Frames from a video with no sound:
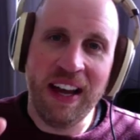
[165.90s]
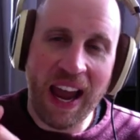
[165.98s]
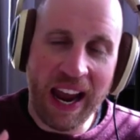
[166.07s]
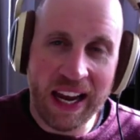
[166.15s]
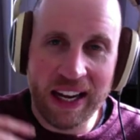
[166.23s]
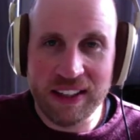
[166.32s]

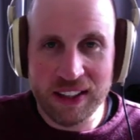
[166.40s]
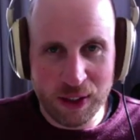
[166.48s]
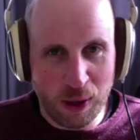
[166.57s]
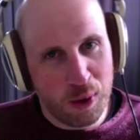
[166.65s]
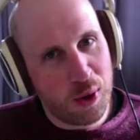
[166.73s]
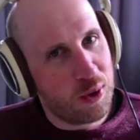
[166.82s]
and you
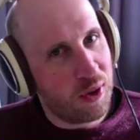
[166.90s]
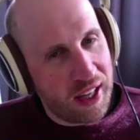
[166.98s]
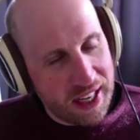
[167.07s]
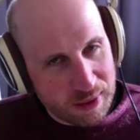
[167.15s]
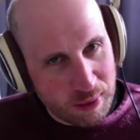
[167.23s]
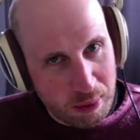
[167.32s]
know, Google
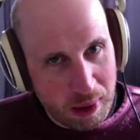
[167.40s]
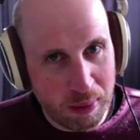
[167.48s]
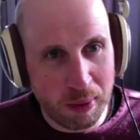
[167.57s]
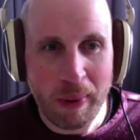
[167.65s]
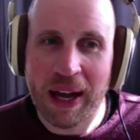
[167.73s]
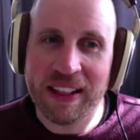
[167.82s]
hates when
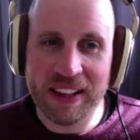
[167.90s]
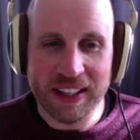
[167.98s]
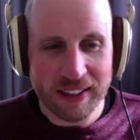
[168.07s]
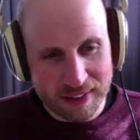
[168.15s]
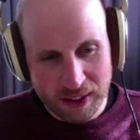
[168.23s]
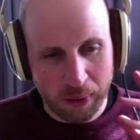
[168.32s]
people buy
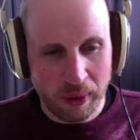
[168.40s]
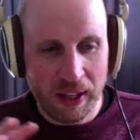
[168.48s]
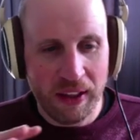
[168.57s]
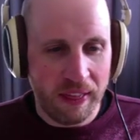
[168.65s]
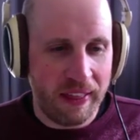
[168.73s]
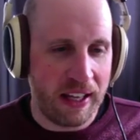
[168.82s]
links. So
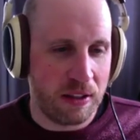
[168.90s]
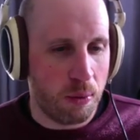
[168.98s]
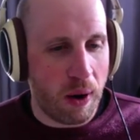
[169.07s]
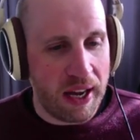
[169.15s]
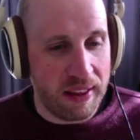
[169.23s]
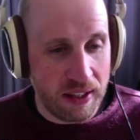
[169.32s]
that's
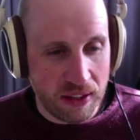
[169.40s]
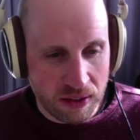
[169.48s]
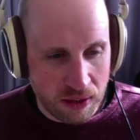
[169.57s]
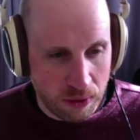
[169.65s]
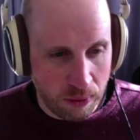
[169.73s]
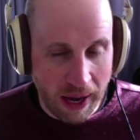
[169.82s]
why these
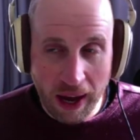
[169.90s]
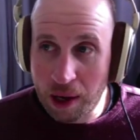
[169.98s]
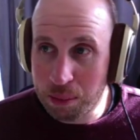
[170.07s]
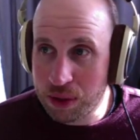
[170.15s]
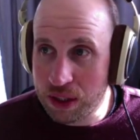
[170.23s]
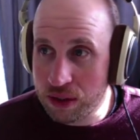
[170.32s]
two
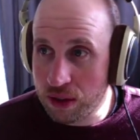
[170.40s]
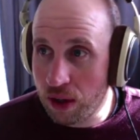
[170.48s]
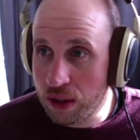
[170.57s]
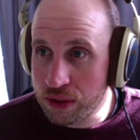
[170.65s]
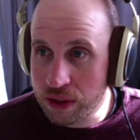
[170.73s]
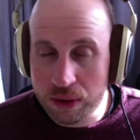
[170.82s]
options are
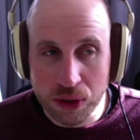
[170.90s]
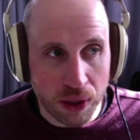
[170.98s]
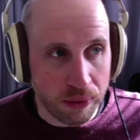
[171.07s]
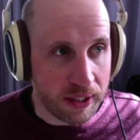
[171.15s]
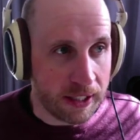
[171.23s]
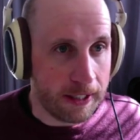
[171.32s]
also
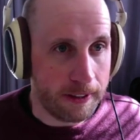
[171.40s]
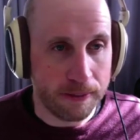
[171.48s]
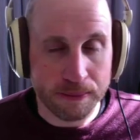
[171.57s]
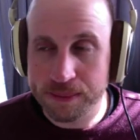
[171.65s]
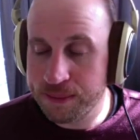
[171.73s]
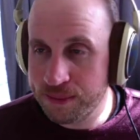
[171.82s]
showing here.
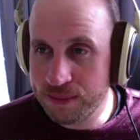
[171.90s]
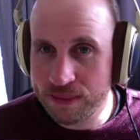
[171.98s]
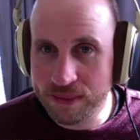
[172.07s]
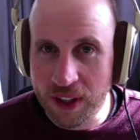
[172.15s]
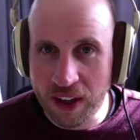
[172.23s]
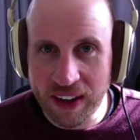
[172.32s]

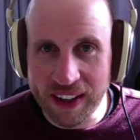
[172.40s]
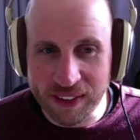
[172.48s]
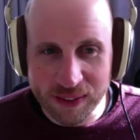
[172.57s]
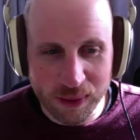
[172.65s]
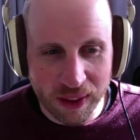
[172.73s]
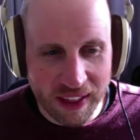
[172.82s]
All right,
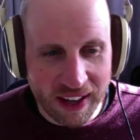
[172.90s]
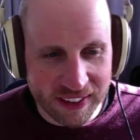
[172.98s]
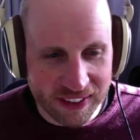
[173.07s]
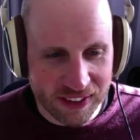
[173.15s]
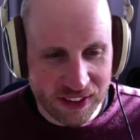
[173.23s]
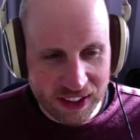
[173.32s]
with that,
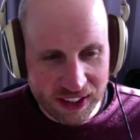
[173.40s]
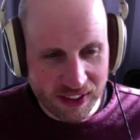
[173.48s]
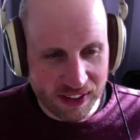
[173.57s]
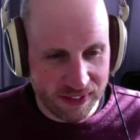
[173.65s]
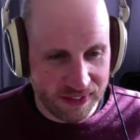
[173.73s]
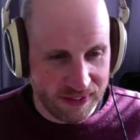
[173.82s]
cheers.